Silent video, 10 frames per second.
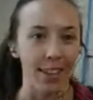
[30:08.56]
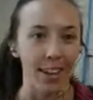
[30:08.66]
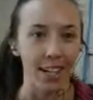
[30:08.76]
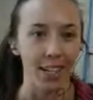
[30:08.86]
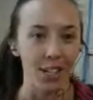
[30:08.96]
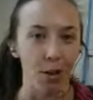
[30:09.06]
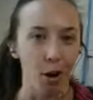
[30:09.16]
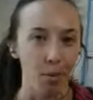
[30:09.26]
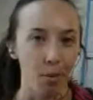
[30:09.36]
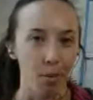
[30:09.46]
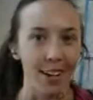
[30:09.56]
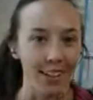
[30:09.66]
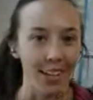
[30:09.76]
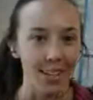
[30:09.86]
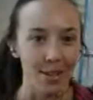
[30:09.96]
that? And like, do you incorporate that
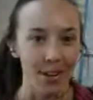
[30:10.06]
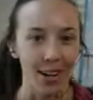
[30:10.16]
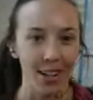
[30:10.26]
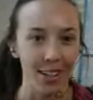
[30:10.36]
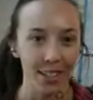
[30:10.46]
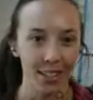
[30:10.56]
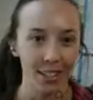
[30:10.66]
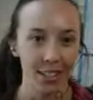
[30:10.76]
into your classroom at all?